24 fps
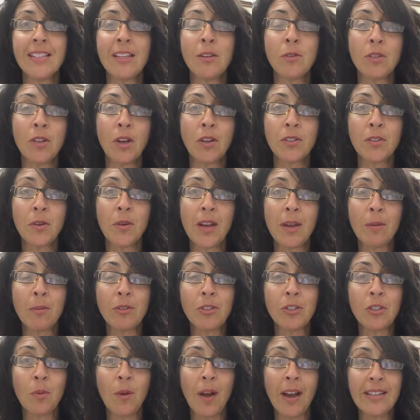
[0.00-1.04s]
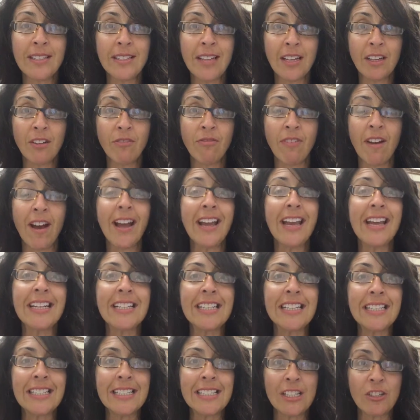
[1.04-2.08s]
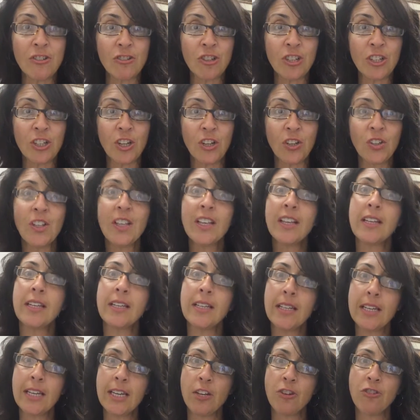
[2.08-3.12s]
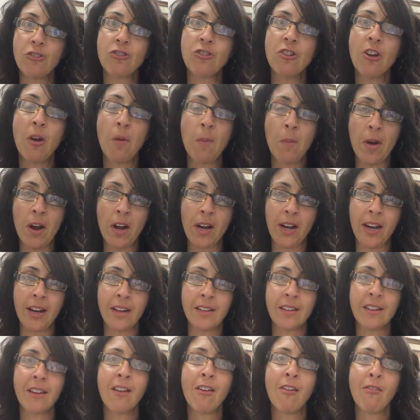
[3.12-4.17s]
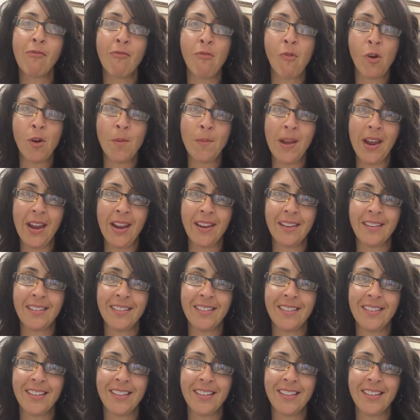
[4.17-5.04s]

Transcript: he was also able to identify an additional niche market for me.